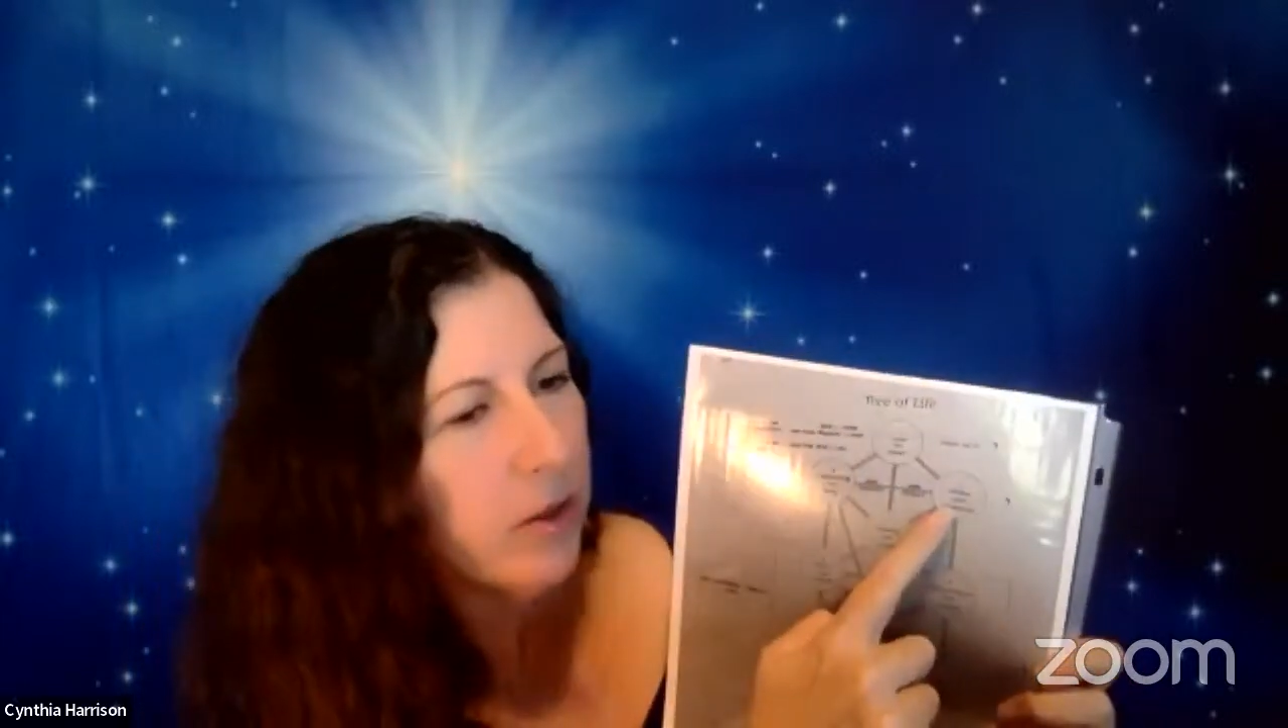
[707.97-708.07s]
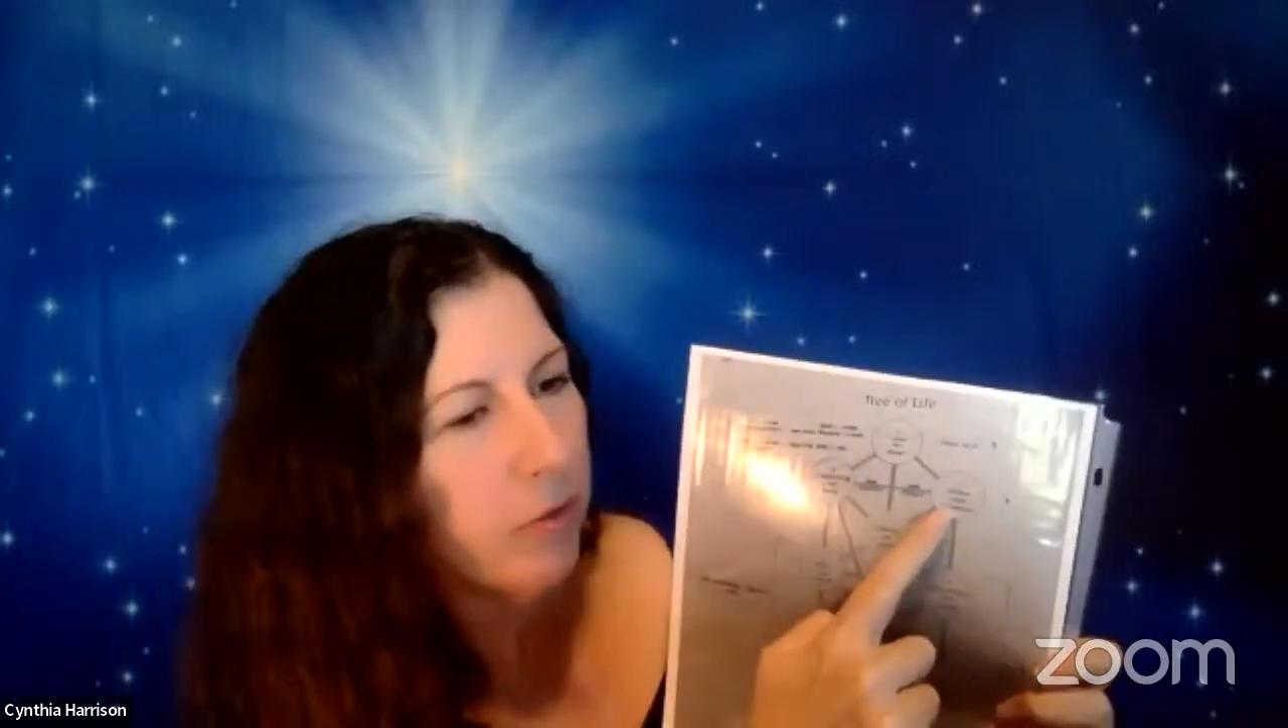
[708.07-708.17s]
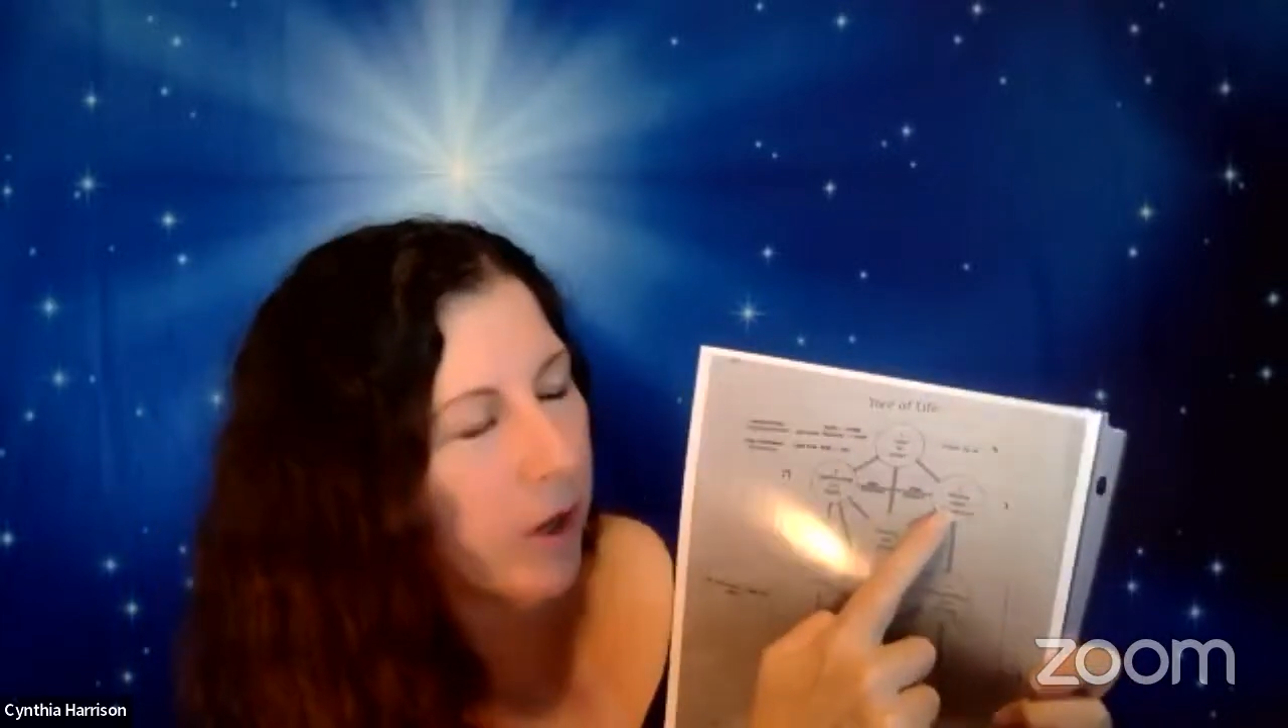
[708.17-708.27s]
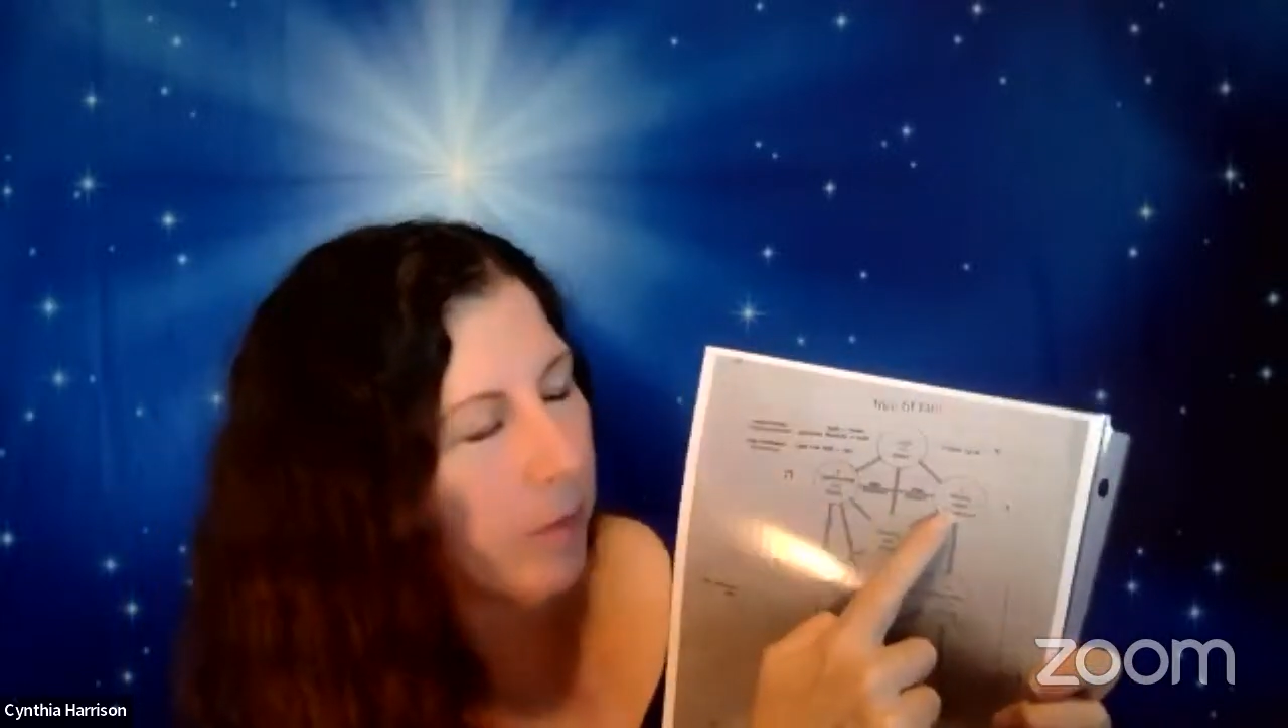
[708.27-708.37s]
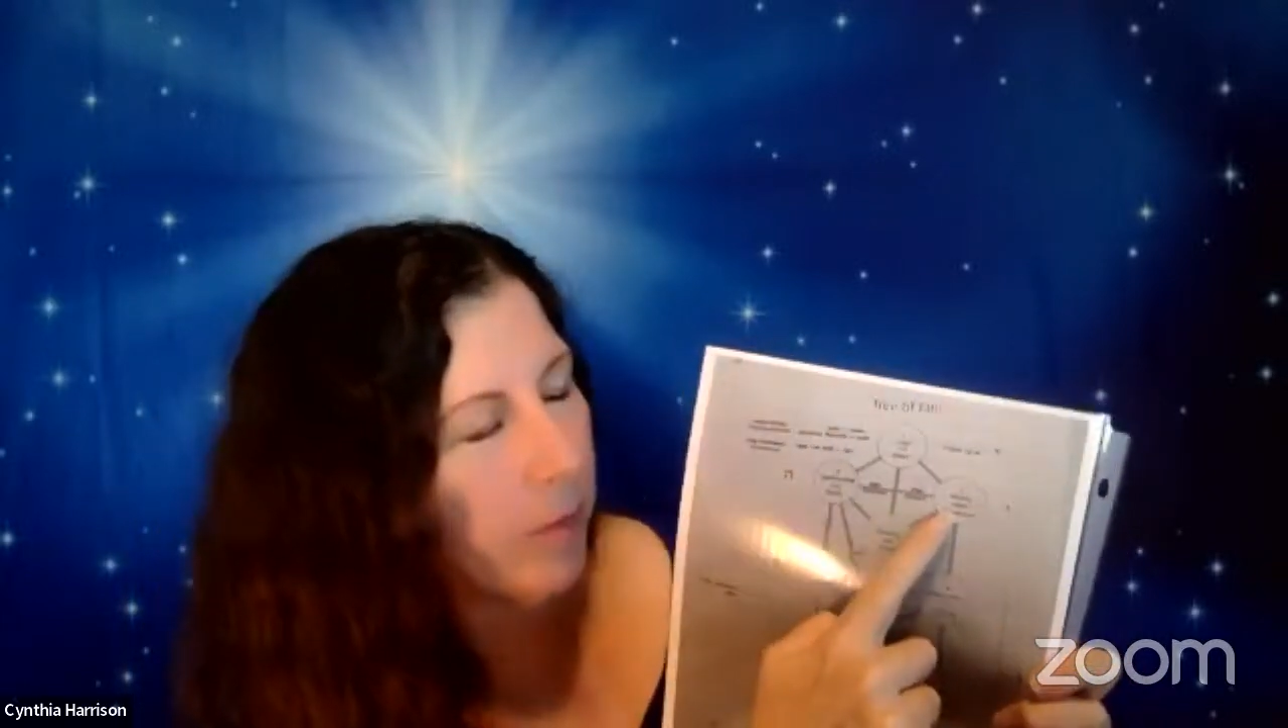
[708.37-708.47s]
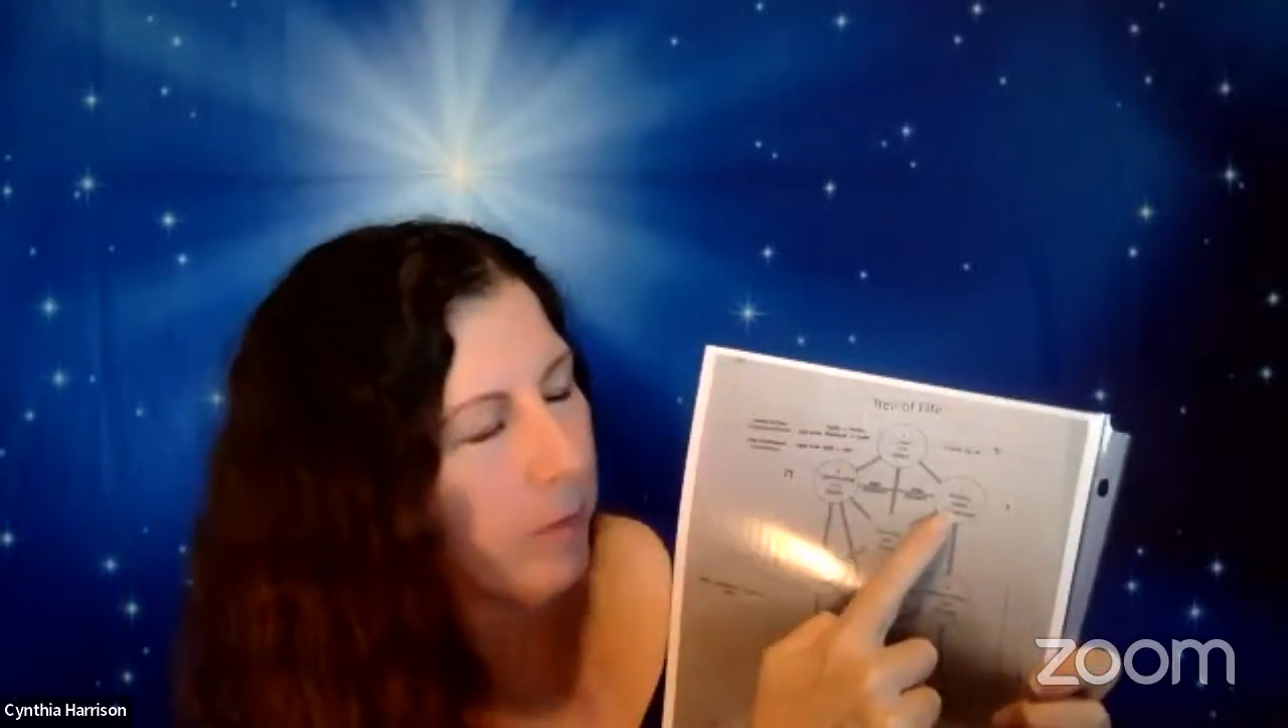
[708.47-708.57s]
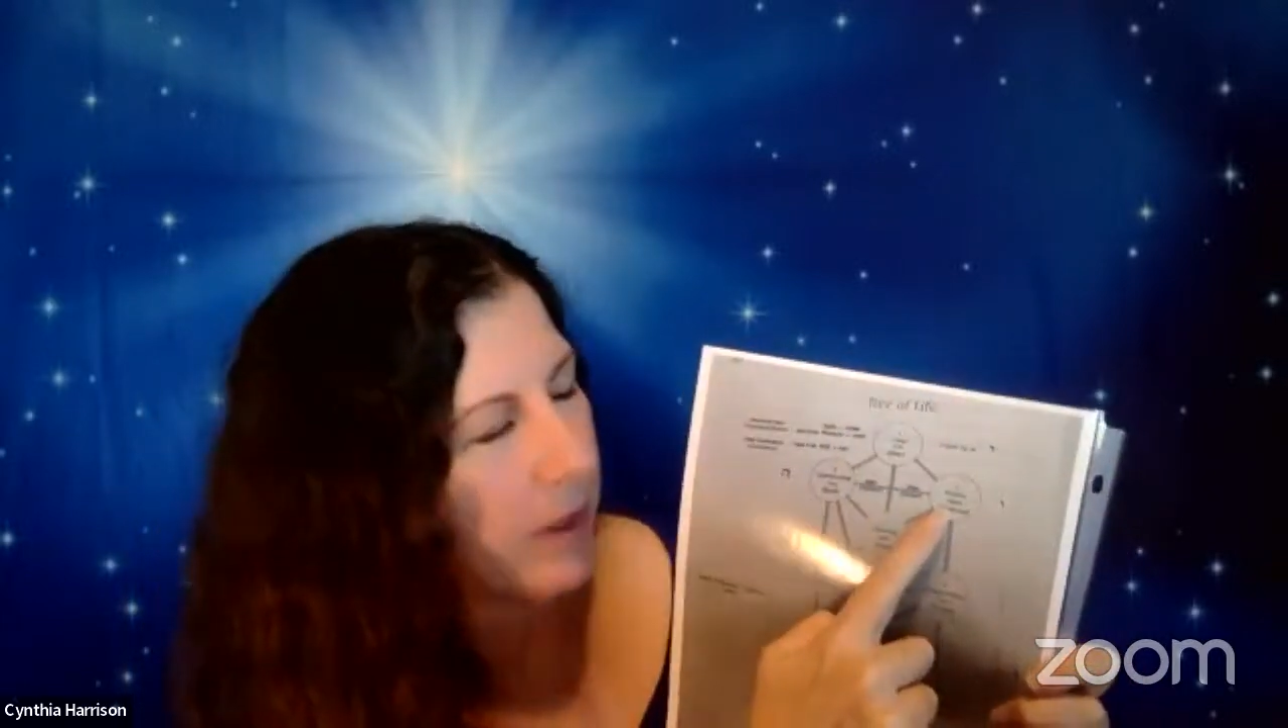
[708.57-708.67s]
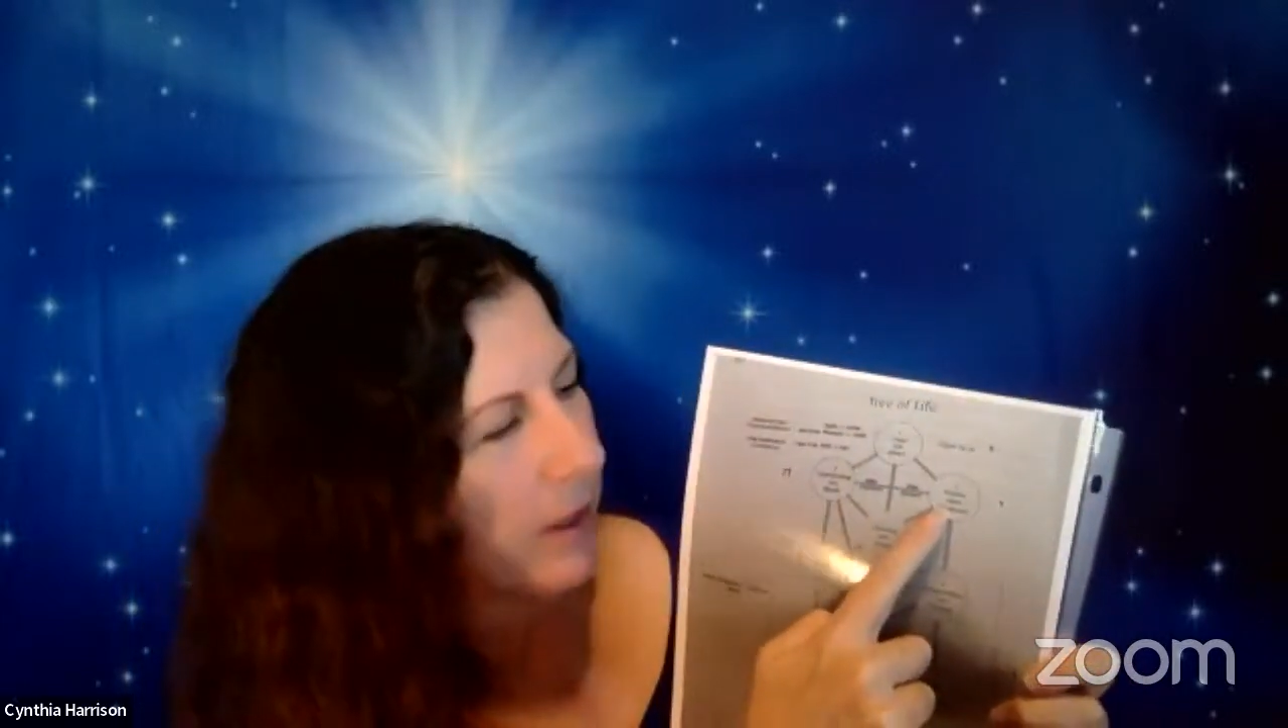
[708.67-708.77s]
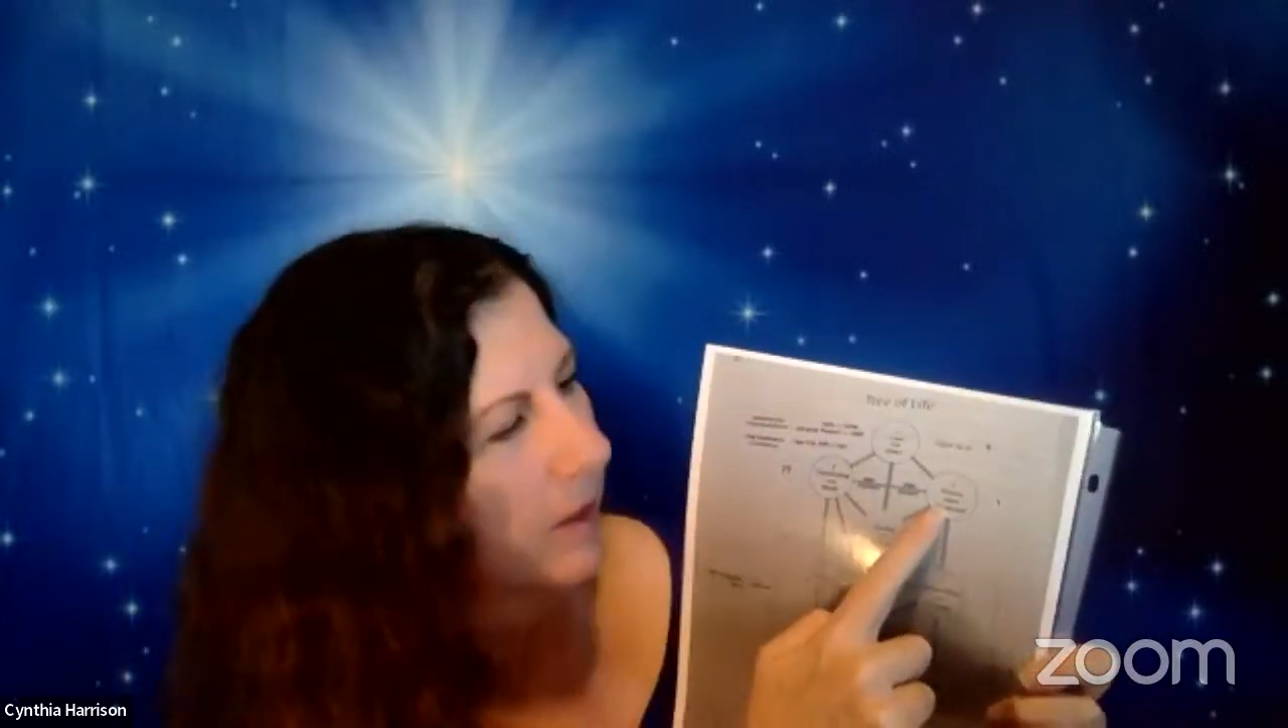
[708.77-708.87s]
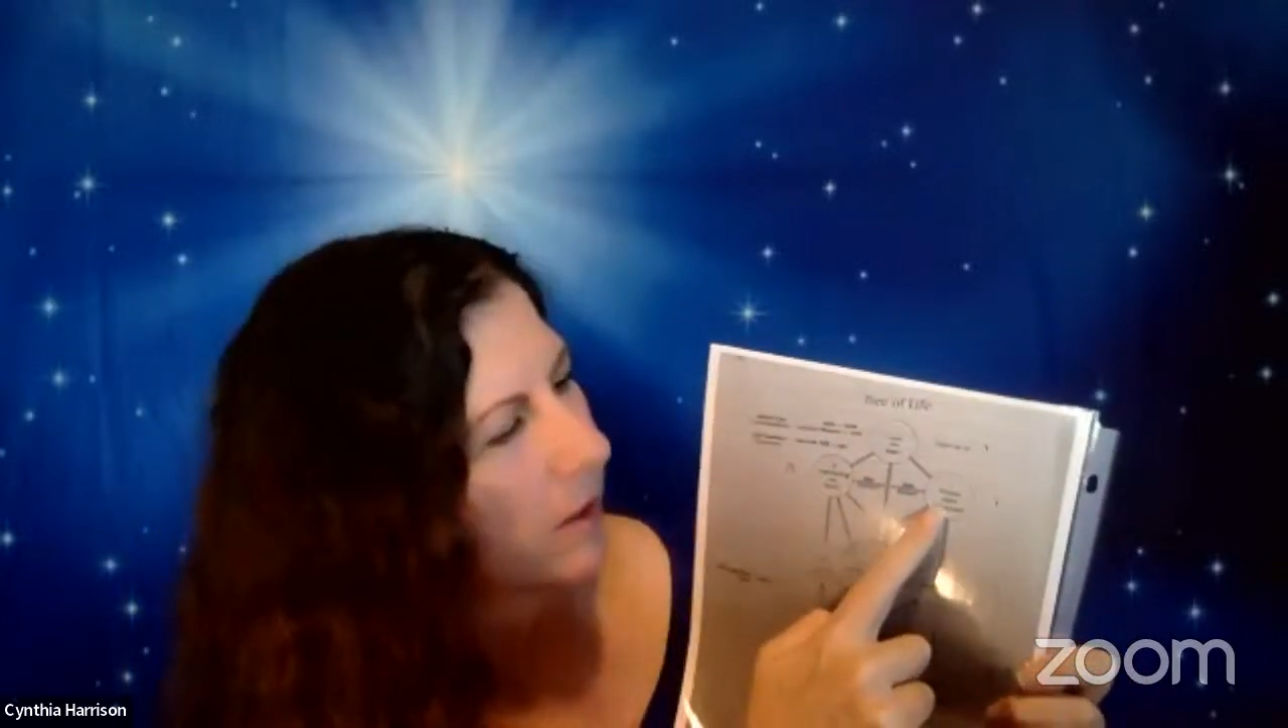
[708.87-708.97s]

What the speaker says: to front, but this is